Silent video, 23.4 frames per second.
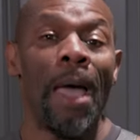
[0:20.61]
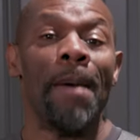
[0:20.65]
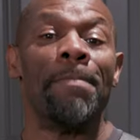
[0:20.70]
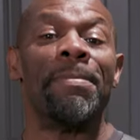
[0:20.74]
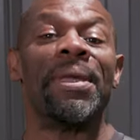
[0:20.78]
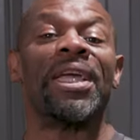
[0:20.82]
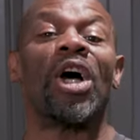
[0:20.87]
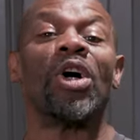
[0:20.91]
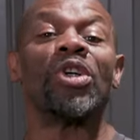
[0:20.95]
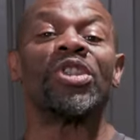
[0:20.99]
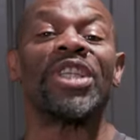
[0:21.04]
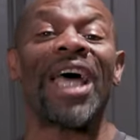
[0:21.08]

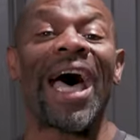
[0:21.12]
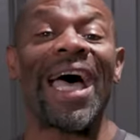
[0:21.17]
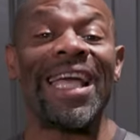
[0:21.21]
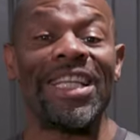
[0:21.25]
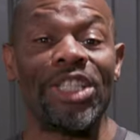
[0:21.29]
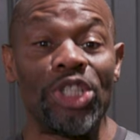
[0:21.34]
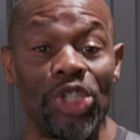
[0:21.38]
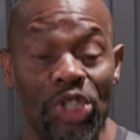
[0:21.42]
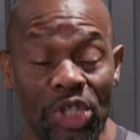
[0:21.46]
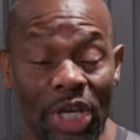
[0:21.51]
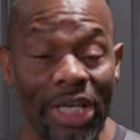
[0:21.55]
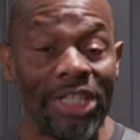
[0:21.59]
because I
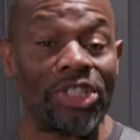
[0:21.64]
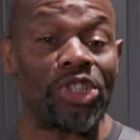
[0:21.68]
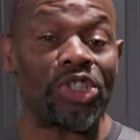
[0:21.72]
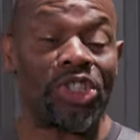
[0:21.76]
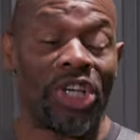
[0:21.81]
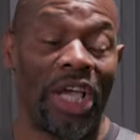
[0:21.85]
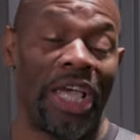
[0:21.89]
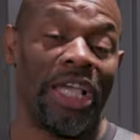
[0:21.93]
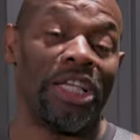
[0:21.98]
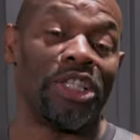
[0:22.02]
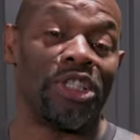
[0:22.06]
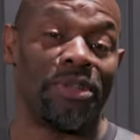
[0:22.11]
just
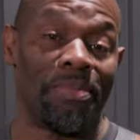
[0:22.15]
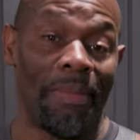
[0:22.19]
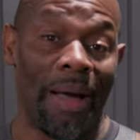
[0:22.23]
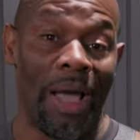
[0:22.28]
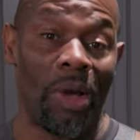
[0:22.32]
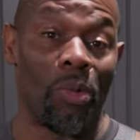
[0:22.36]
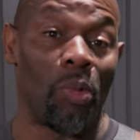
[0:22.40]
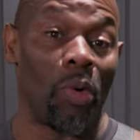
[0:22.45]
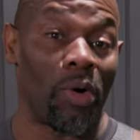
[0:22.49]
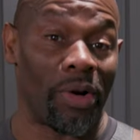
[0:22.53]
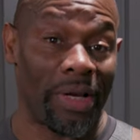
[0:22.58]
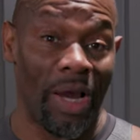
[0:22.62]
changed my
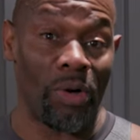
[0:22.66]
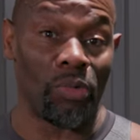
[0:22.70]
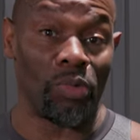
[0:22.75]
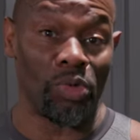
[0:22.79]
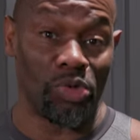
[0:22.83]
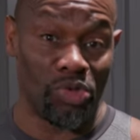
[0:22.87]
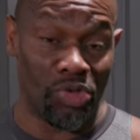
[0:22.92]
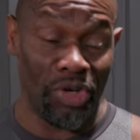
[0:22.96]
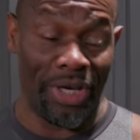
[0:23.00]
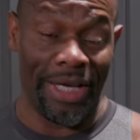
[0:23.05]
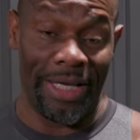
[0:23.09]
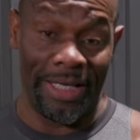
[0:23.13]
workout
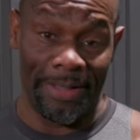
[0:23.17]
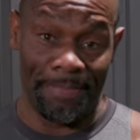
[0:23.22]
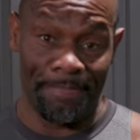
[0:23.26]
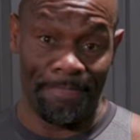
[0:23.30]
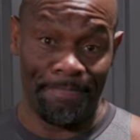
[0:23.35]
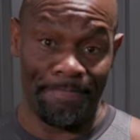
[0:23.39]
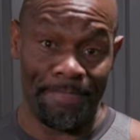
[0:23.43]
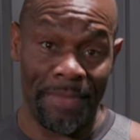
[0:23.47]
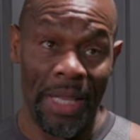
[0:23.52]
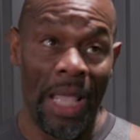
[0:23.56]
routine.